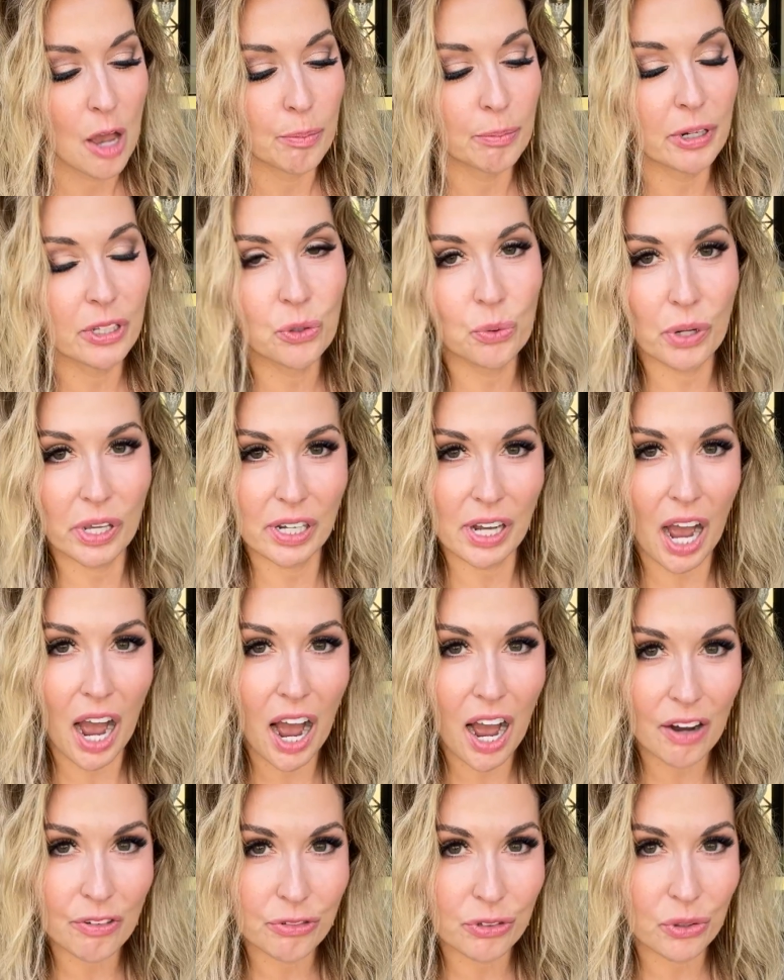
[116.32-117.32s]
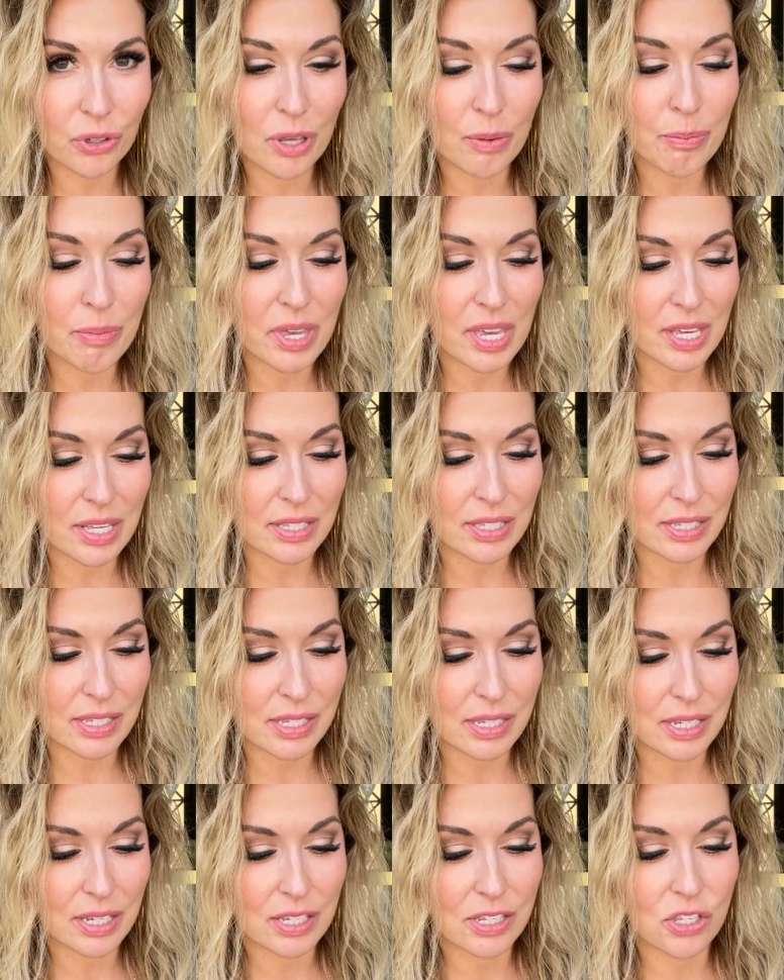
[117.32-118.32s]
But recovery
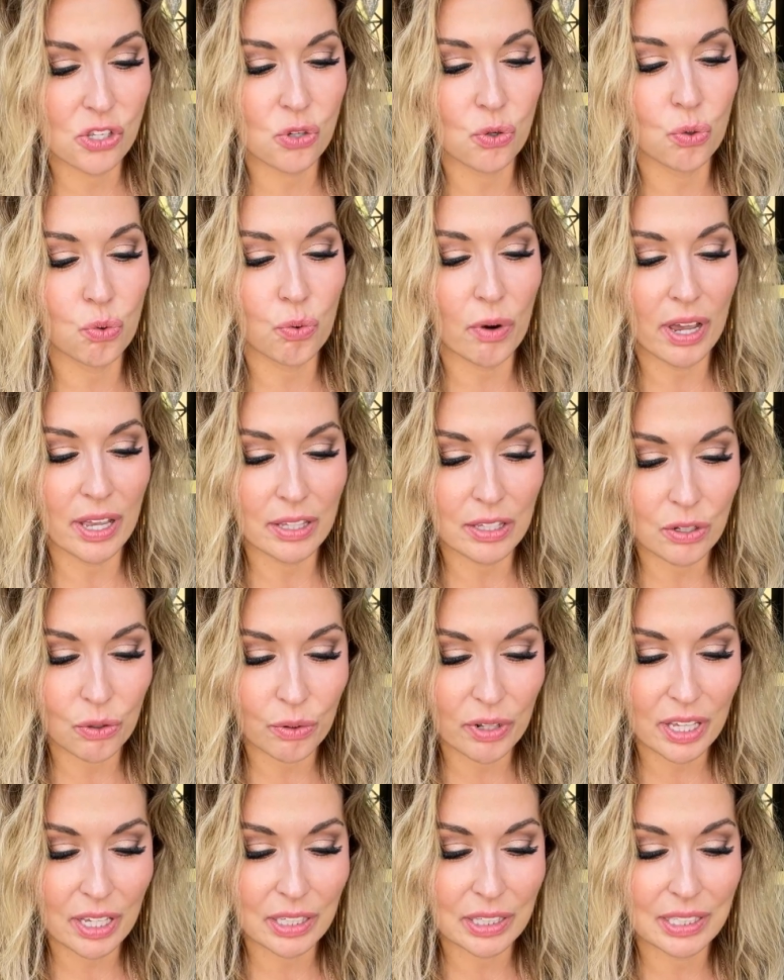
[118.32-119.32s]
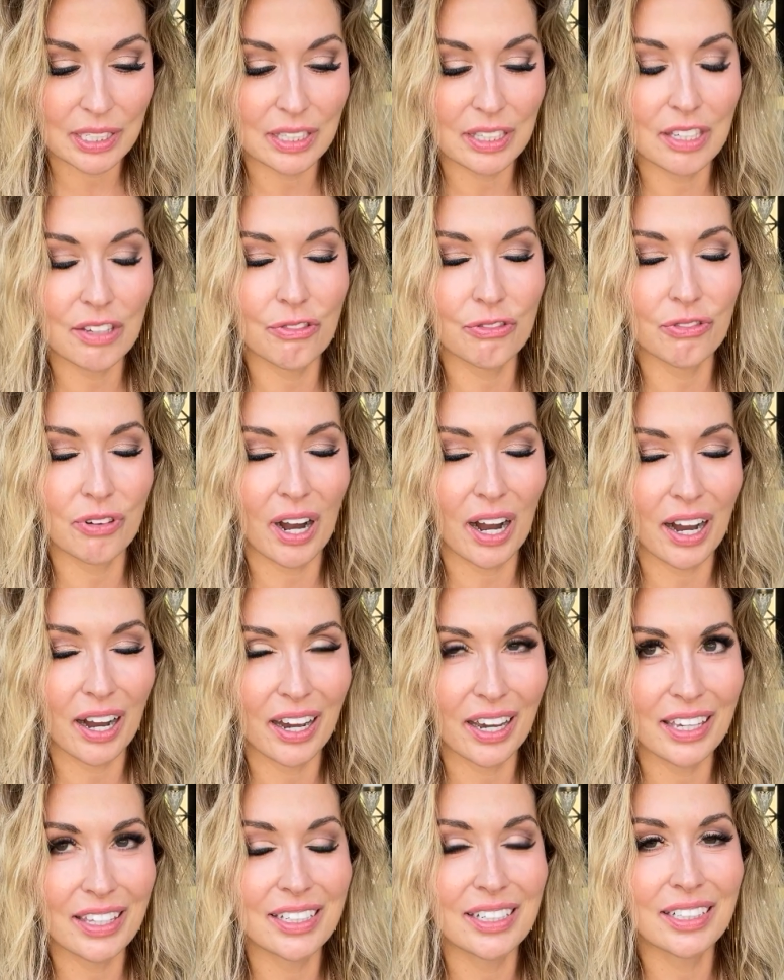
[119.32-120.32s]
means surrendering to
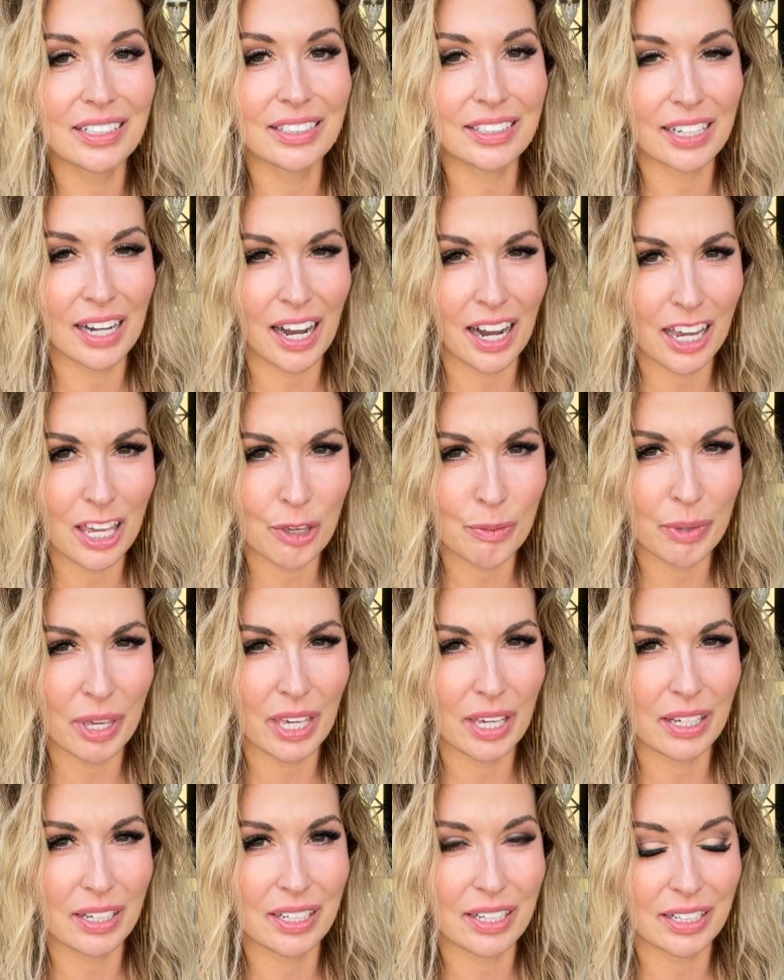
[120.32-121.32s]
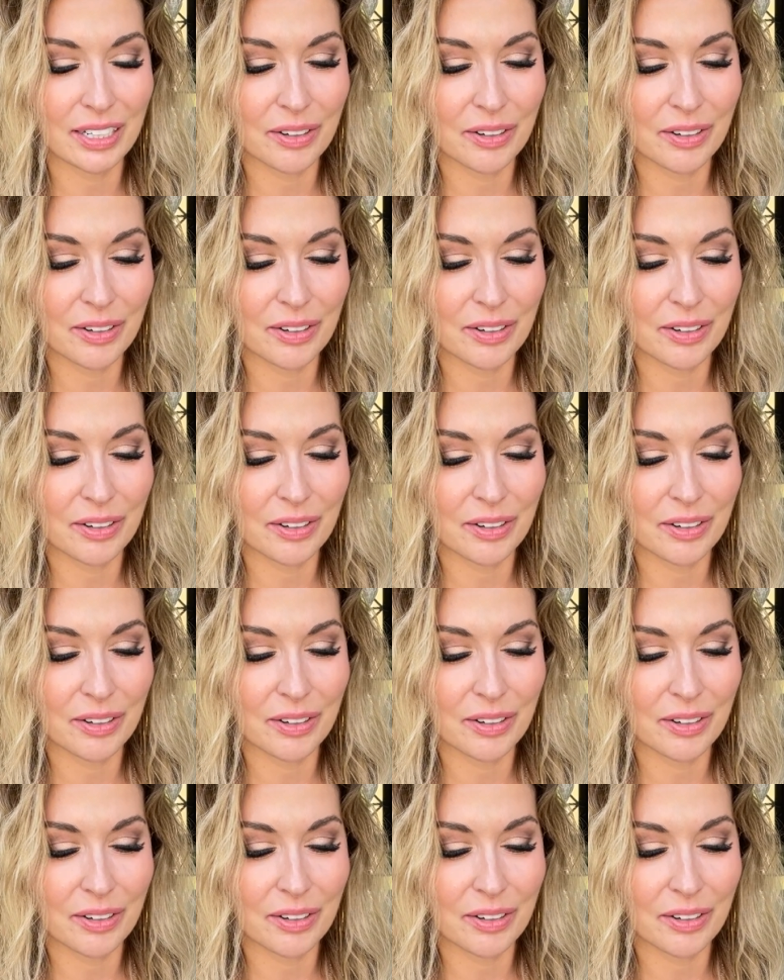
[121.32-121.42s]
divine timing.